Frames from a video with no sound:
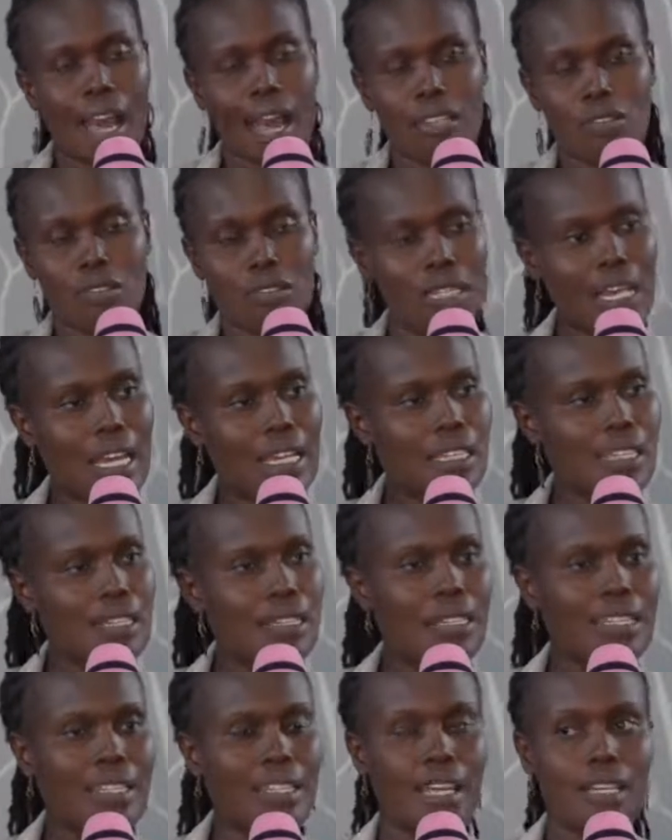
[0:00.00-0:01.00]
a
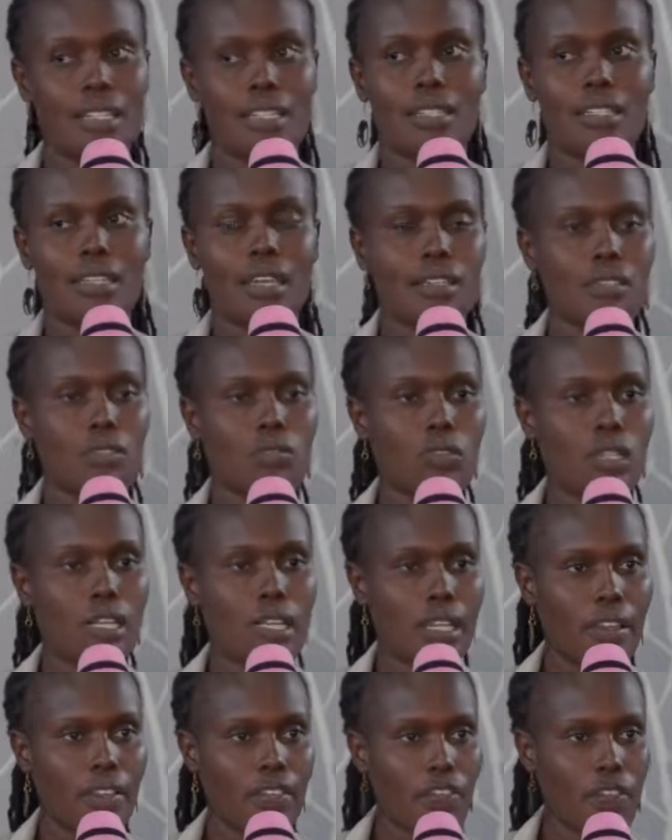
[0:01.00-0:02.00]
society that does
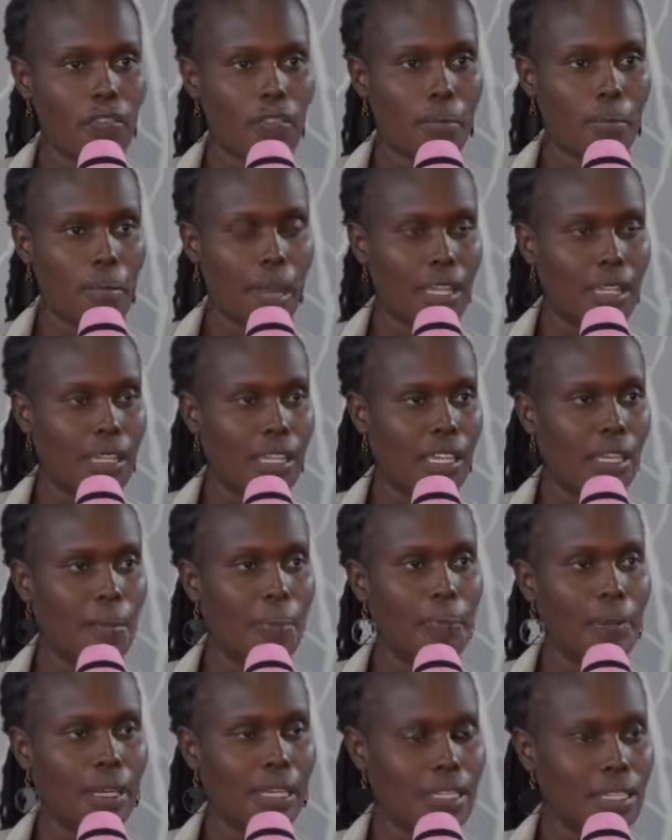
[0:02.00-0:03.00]
not live by the
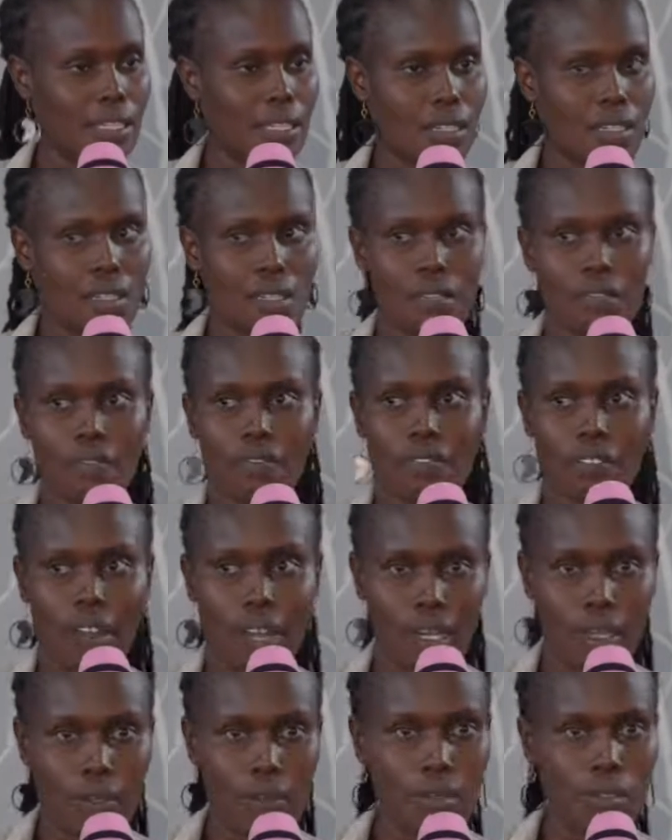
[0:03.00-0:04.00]
implicit
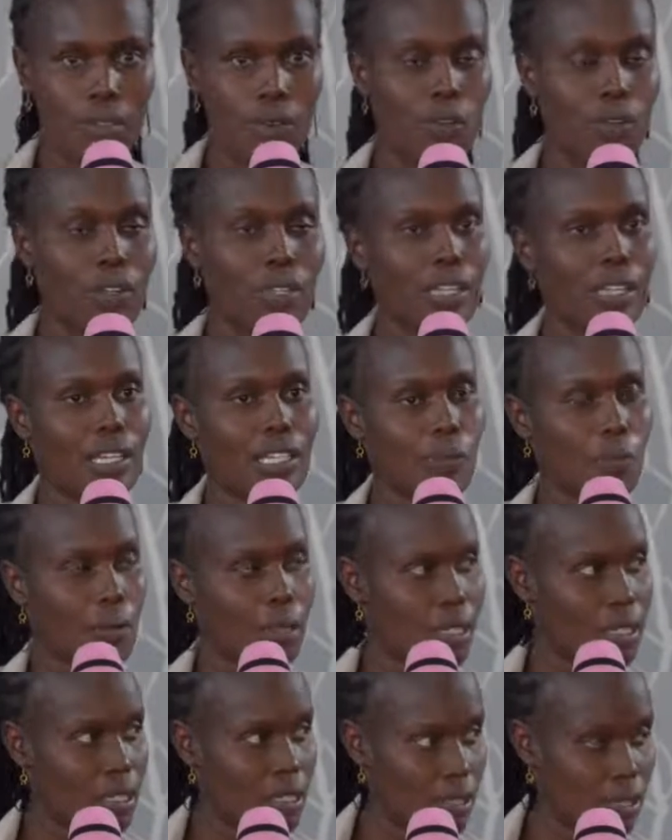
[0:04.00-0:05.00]
values or the
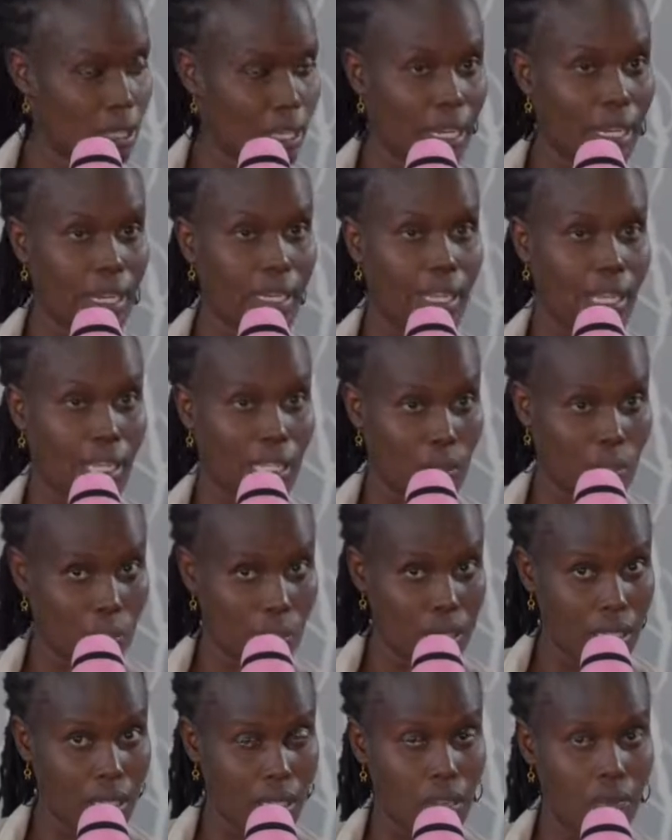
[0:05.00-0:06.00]

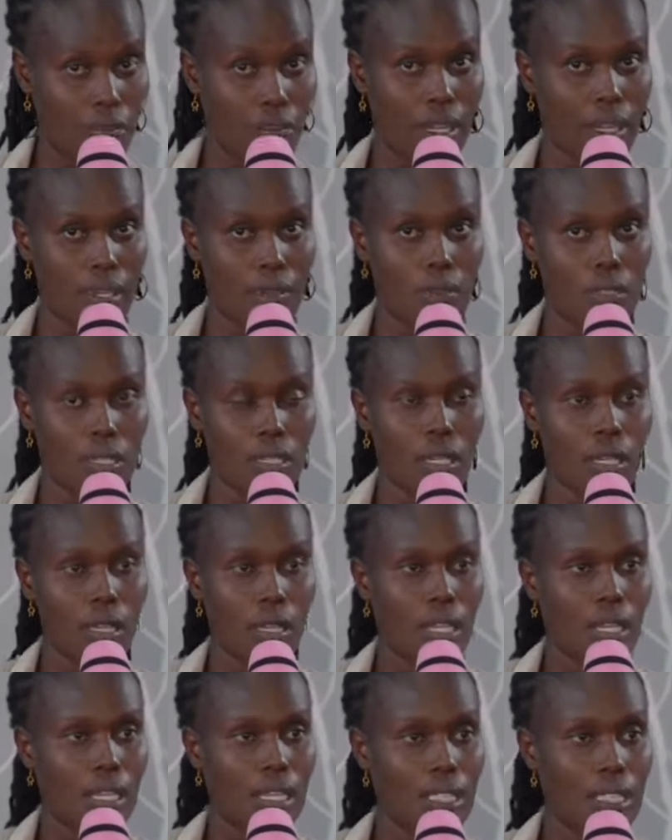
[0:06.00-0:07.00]
explicit values
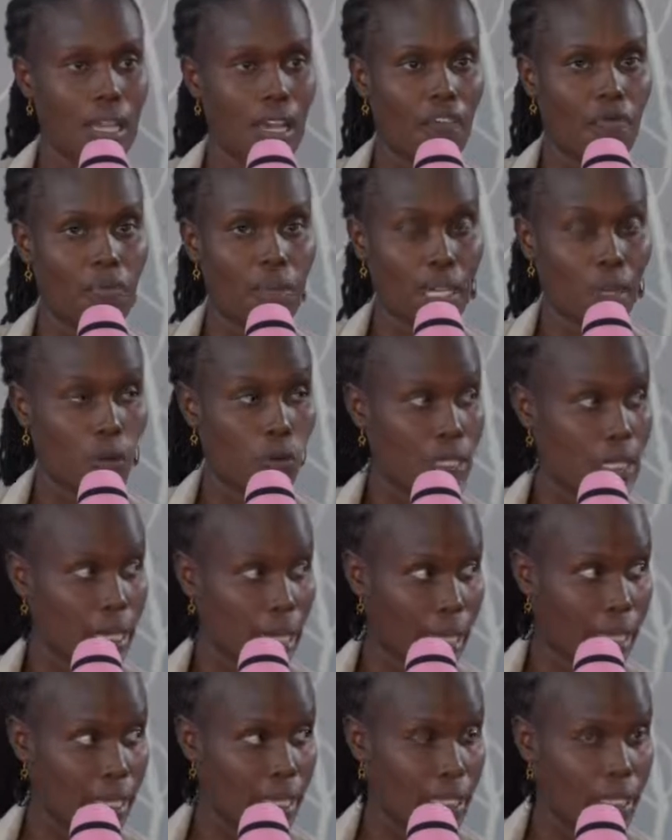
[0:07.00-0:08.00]
that have been
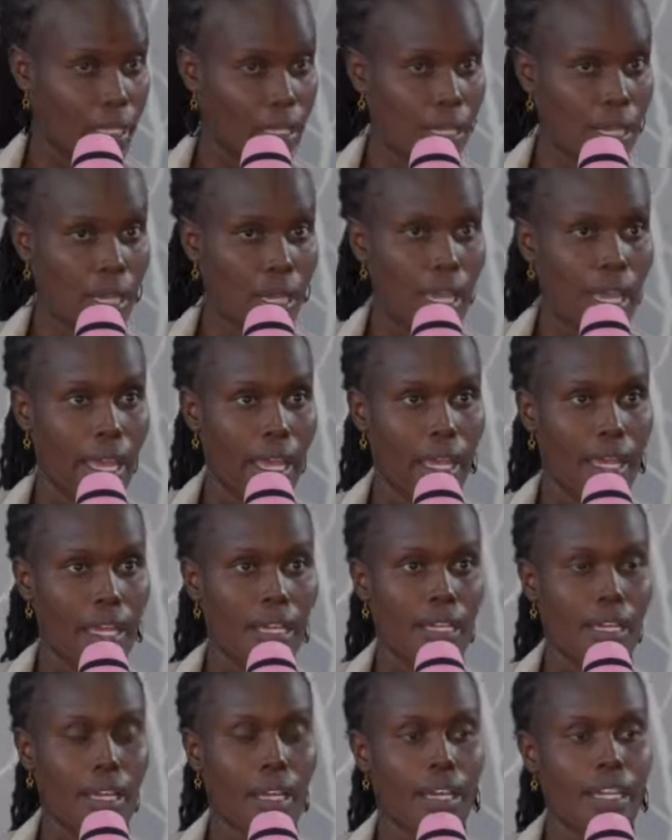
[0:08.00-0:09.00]
outlined.
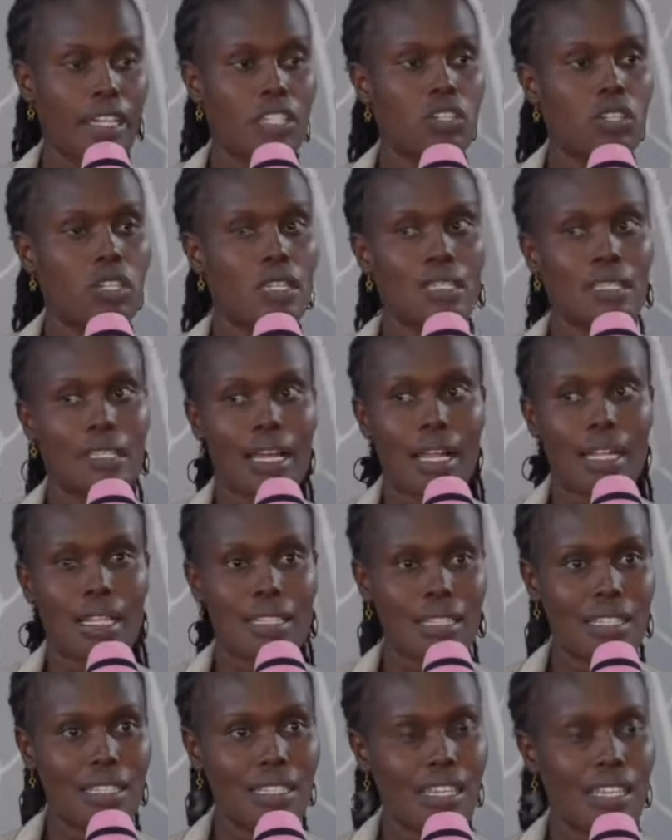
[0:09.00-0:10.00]
And it
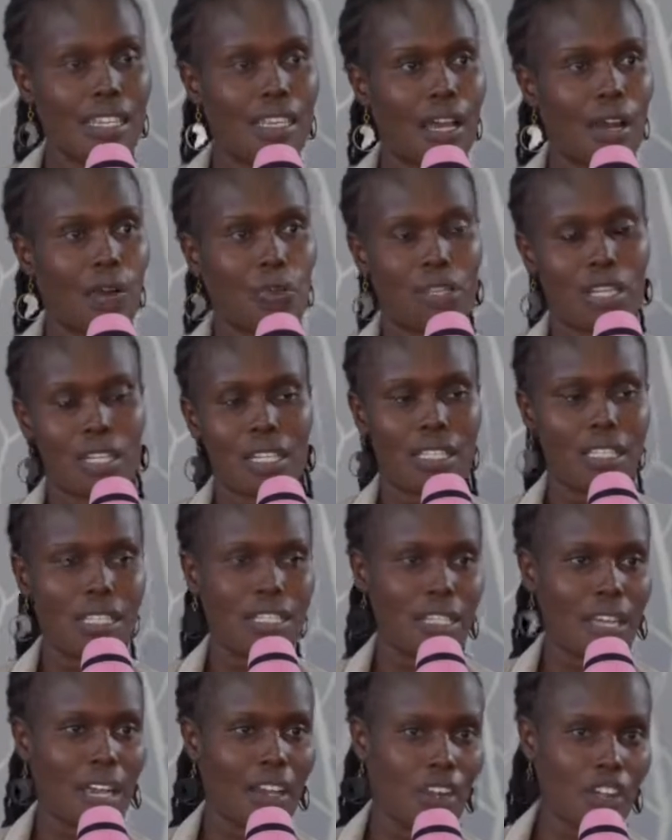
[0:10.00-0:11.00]
results in now the
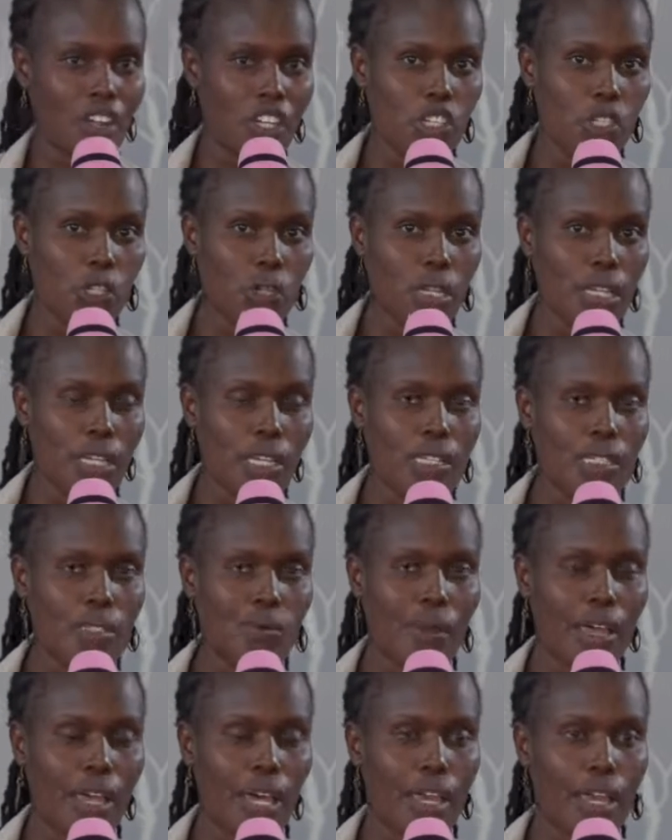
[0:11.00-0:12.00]
disintegration
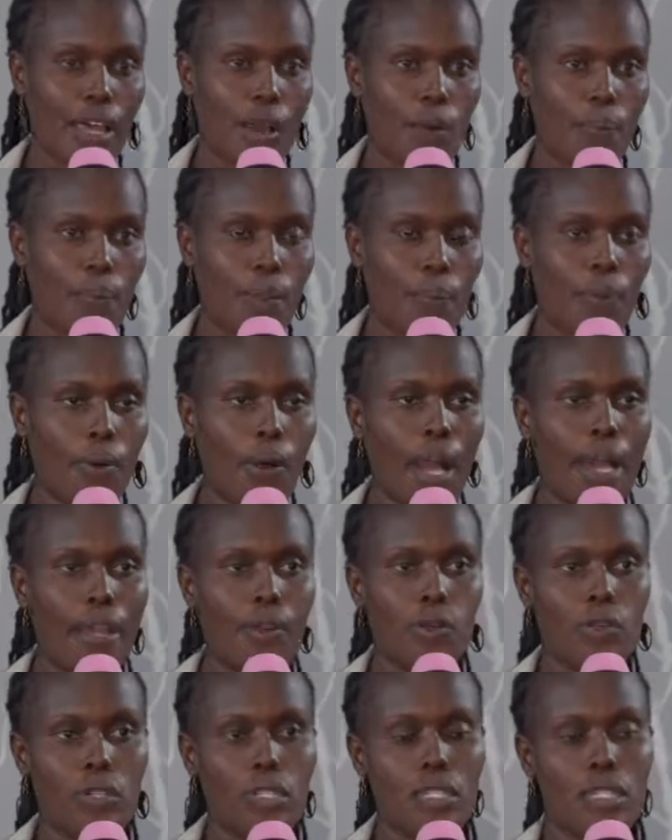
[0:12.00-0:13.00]
is where now people
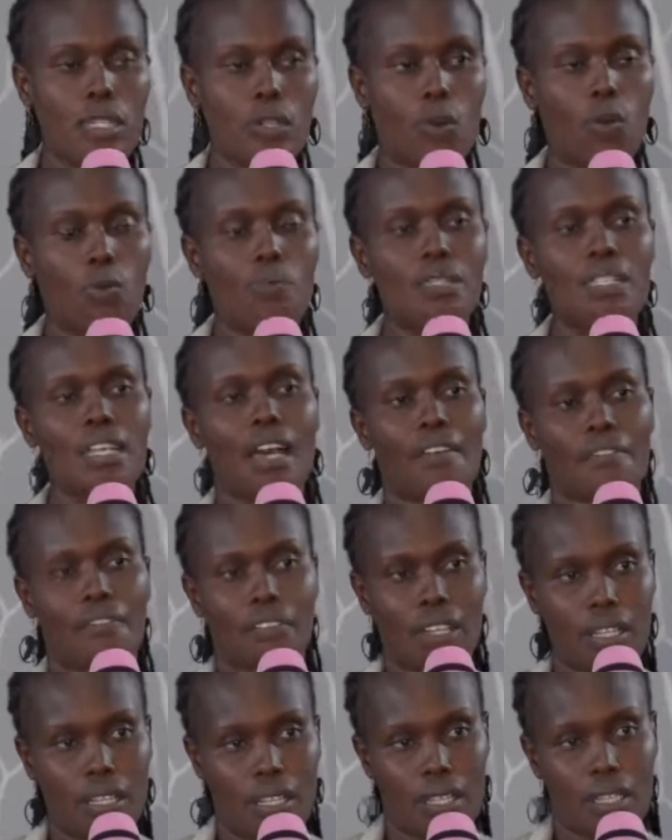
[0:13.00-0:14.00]
are not
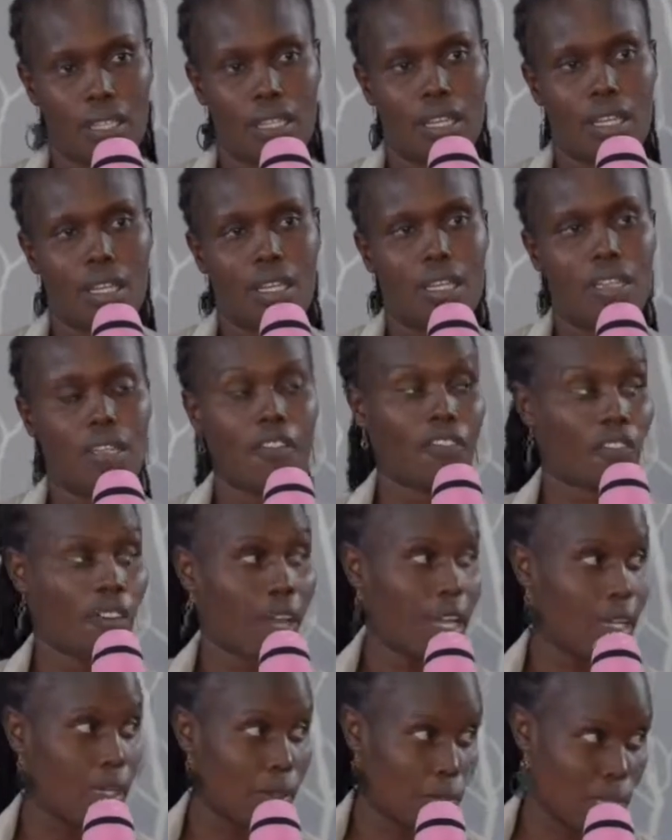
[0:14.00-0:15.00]
observing the
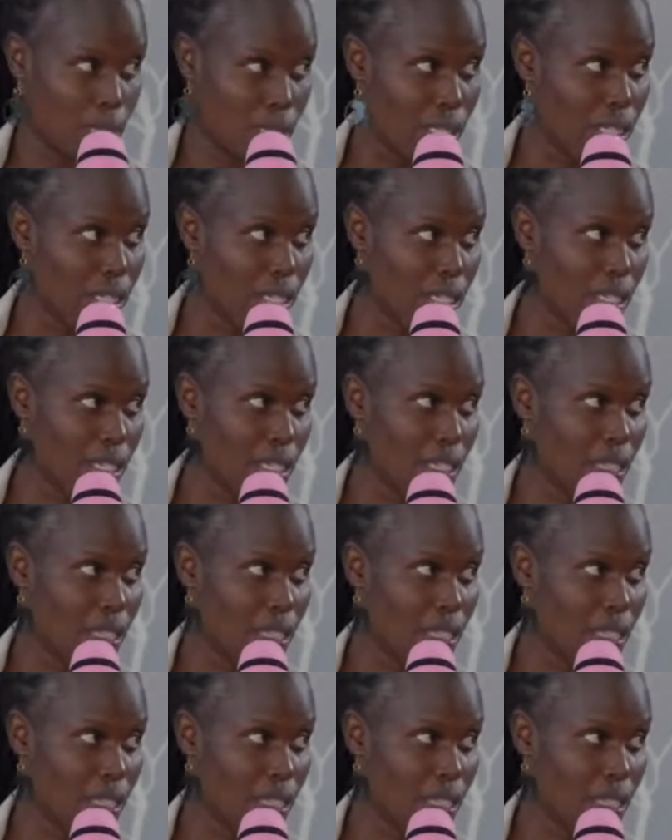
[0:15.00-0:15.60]
values.